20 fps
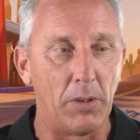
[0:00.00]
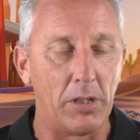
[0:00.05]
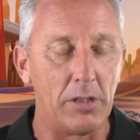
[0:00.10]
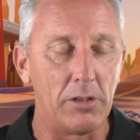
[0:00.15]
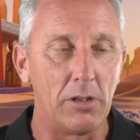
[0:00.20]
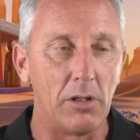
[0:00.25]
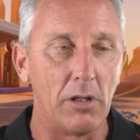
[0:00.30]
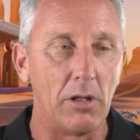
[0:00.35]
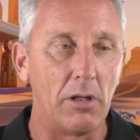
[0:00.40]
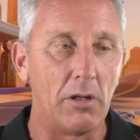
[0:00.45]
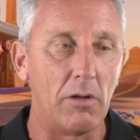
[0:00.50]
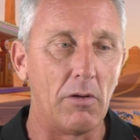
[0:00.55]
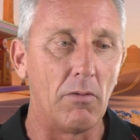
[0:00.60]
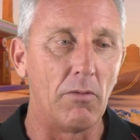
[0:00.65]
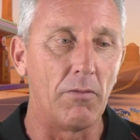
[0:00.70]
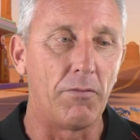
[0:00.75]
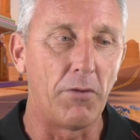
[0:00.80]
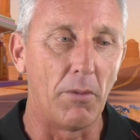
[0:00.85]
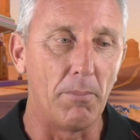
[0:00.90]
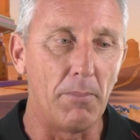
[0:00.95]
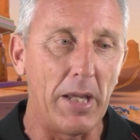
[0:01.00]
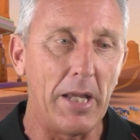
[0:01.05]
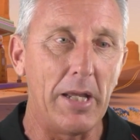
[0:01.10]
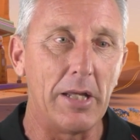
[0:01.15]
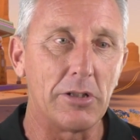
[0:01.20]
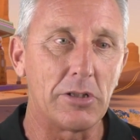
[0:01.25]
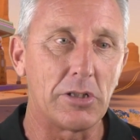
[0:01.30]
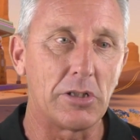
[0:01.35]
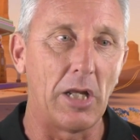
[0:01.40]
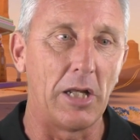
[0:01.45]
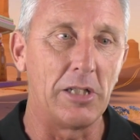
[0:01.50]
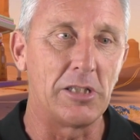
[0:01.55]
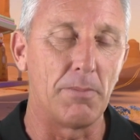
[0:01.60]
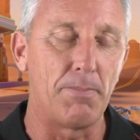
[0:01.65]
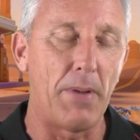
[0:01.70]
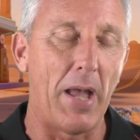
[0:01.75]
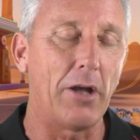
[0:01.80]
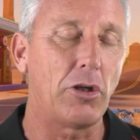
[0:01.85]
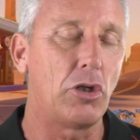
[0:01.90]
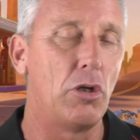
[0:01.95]
But for me,
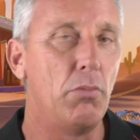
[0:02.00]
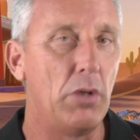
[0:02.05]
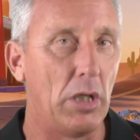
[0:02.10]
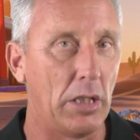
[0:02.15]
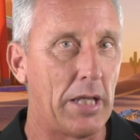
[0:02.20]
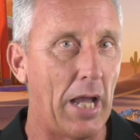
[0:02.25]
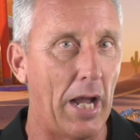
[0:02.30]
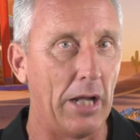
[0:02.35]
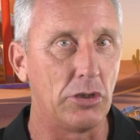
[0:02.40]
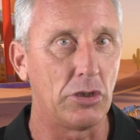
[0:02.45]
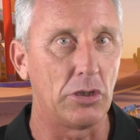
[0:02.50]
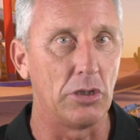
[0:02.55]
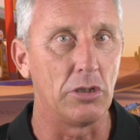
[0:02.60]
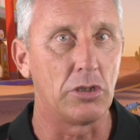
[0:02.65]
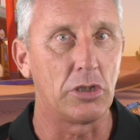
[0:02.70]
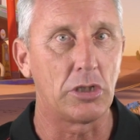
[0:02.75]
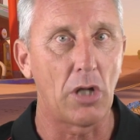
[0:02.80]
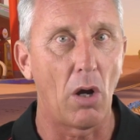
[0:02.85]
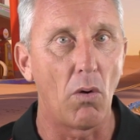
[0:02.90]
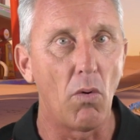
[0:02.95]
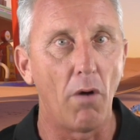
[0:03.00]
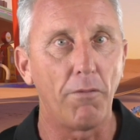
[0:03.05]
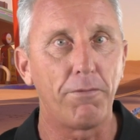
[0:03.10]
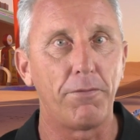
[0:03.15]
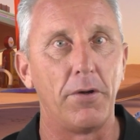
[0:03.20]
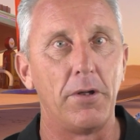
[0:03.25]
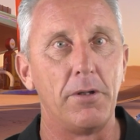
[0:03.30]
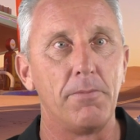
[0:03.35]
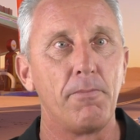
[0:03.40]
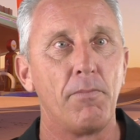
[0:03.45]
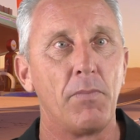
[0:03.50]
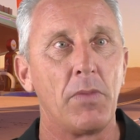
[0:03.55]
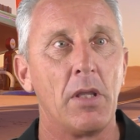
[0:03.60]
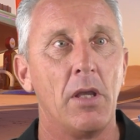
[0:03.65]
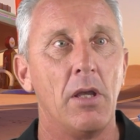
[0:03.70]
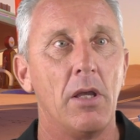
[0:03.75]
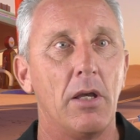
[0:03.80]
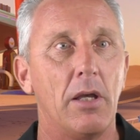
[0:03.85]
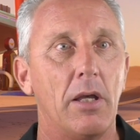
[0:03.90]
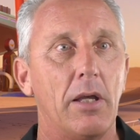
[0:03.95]
it's about communication. So often,
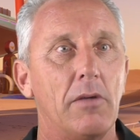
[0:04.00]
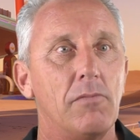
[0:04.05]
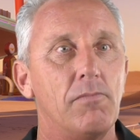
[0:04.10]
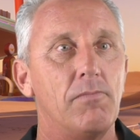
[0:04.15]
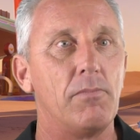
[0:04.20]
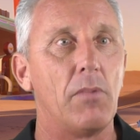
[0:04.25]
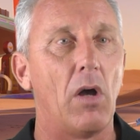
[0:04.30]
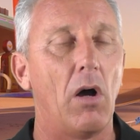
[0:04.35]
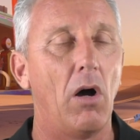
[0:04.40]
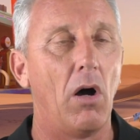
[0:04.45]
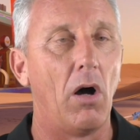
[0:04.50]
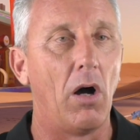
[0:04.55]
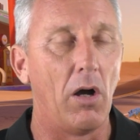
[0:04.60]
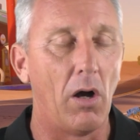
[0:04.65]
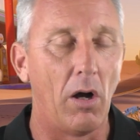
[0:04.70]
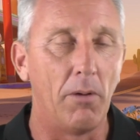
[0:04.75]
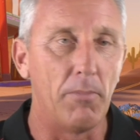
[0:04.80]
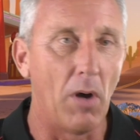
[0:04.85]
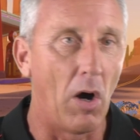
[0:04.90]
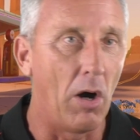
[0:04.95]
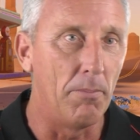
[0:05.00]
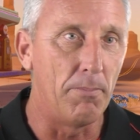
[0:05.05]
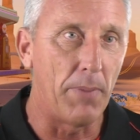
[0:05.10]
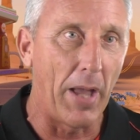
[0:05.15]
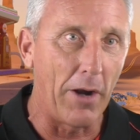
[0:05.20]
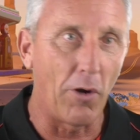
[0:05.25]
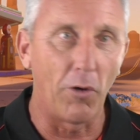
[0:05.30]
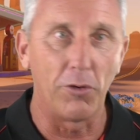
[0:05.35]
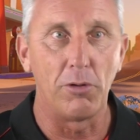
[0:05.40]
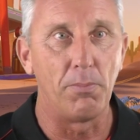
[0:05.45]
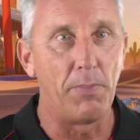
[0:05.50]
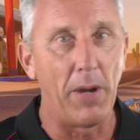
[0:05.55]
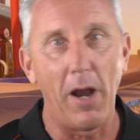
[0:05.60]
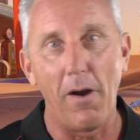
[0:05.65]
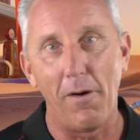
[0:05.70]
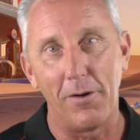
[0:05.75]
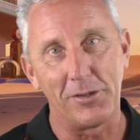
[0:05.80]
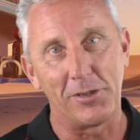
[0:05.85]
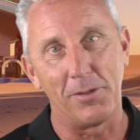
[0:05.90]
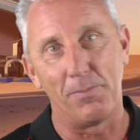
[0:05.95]
I bat on to
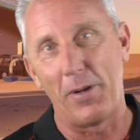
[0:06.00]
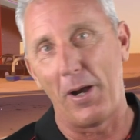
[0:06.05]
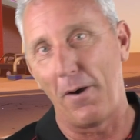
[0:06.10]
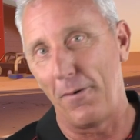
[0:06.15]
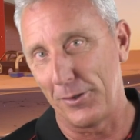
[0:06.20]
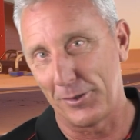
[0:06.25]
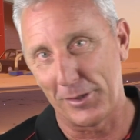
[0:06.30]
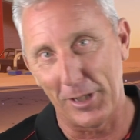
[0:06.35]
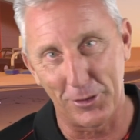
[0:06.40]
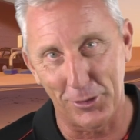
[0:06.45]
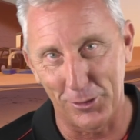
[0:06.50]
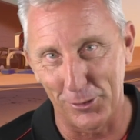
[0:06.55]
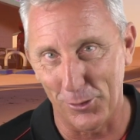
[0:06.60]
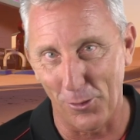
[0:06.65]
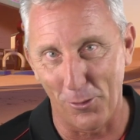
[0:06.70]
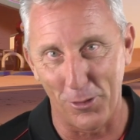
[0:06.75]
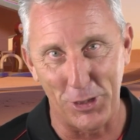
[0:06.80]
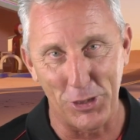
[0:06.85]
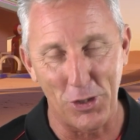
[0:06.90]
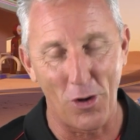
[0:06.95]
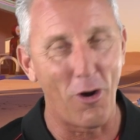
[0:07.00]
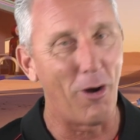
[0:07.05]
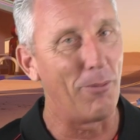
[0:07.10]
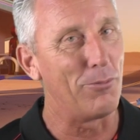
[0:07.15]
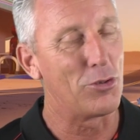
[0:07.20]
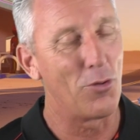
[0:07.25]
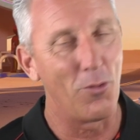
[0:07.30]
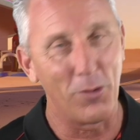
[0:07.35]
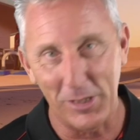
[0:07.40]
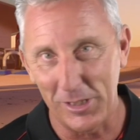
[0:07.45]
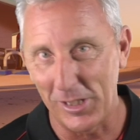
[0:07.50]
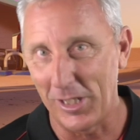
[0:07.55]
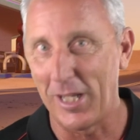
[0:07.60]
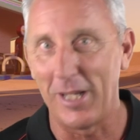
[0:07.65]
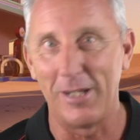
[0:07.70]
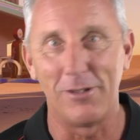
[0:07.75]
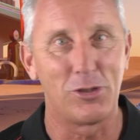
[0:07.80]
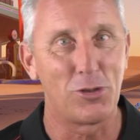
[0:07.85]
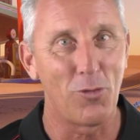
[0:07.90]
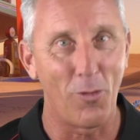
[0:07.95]
parents at parent sessions all the time, talk to
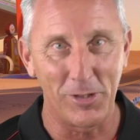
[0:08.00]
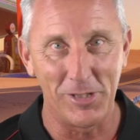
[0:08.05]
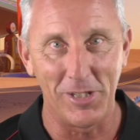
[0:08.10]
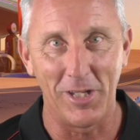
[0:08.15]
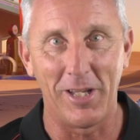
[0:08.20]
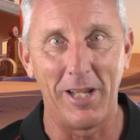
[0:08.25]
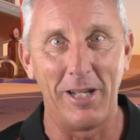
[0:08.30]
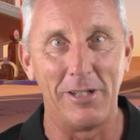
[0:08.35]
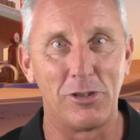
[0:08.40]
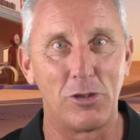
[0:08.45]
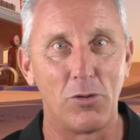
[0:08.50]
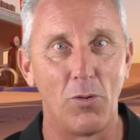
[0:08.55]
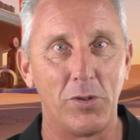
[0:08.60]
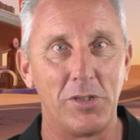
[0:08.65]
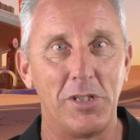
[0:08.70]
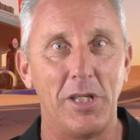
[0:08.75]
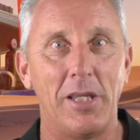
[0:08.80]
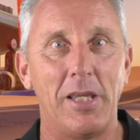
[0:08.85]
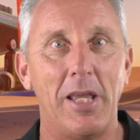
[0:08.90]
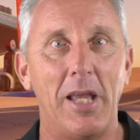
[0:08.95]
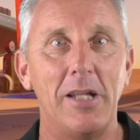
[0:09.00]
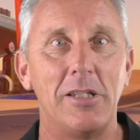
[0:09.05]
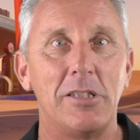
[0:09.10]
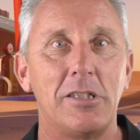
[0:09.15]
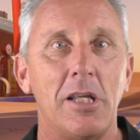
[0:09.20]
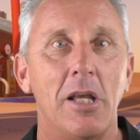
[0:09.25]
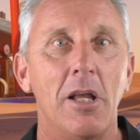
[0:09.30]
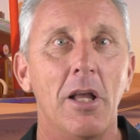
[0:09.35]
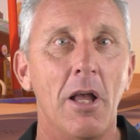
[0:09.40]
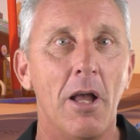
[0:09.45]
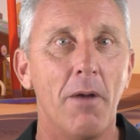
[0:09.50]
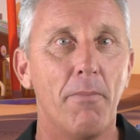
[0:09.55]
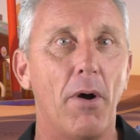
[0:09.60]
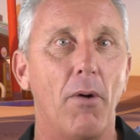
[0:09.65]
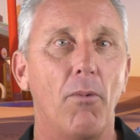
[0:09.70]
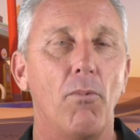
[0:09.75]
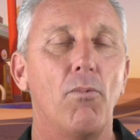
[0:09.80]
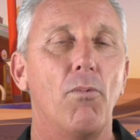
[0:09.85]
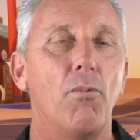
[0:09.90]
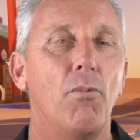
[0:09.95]
your kids, talk to your kids, talk to your kids.
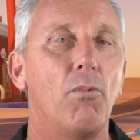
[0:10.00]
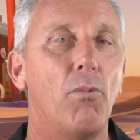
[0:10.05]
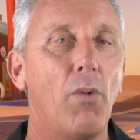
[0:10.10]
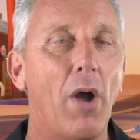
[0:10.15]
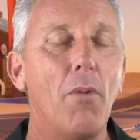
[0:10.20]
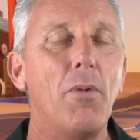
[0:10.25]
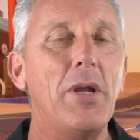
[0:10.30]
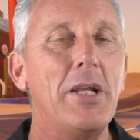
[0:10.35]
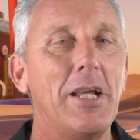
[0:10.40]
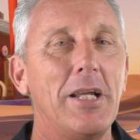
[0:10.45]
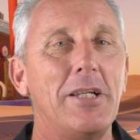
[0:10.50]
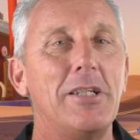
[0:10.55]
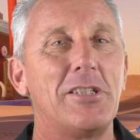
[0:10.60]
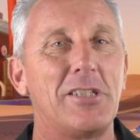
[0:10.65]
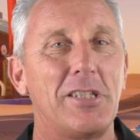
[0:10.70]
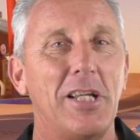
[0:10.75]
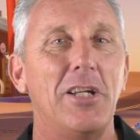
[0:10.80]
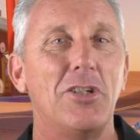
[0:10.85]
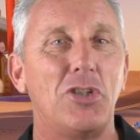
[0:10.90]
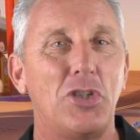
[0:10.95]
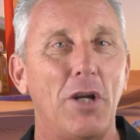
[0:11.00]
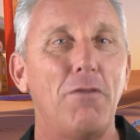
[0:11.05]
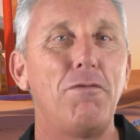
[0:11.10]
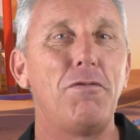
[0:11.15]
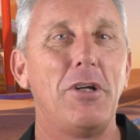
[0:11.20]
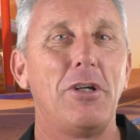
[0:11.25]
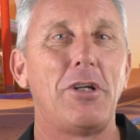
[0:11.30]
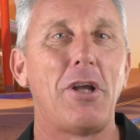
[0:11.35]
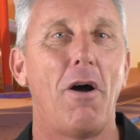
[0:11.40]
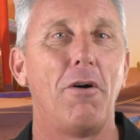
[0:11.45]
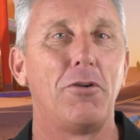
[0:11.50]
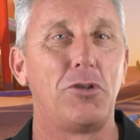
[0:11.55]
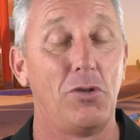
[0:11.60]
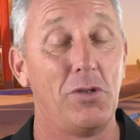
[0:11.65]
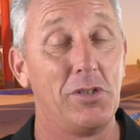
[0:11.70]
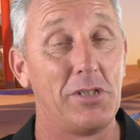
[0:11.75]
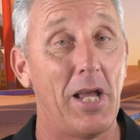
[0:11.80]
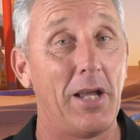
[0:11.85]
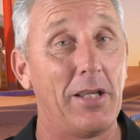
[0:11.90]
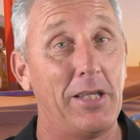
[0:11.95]
But where we need to see a shift in
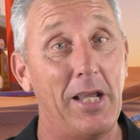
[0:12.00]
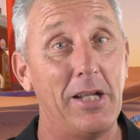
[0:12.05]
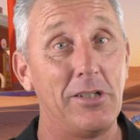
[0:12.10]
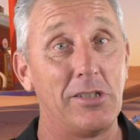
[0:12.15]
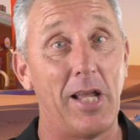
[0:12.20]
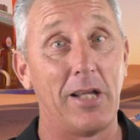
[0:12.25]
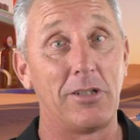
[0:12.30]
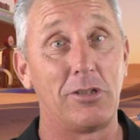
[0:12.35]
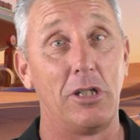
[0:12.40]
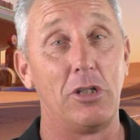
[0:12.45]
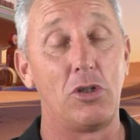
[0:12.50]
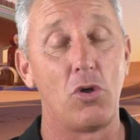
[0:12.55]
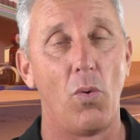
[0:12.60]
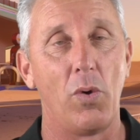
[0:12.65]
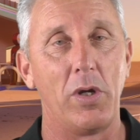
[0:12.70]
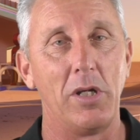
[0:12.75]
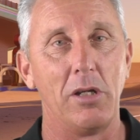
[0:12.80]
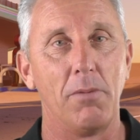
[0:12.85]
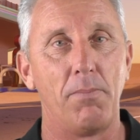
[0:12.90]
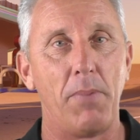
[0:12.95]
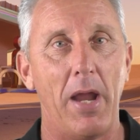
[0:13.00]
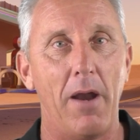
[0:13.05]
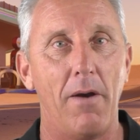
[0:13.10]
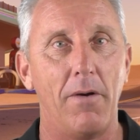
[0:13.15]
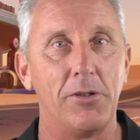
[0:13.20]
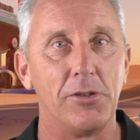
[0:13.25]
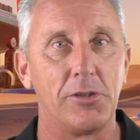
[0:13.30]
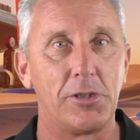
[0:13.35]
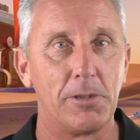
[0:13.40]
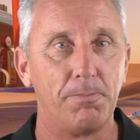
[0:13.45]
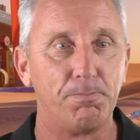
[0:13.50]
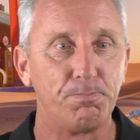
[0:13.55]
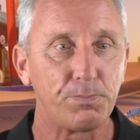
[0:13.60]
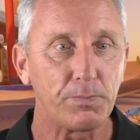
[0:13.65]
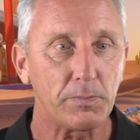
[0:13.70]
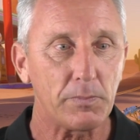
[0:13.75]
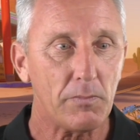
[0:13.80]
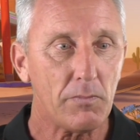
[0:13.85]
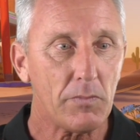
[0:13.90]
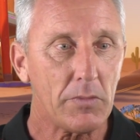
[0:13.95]
culture is our kids actually talking to parents.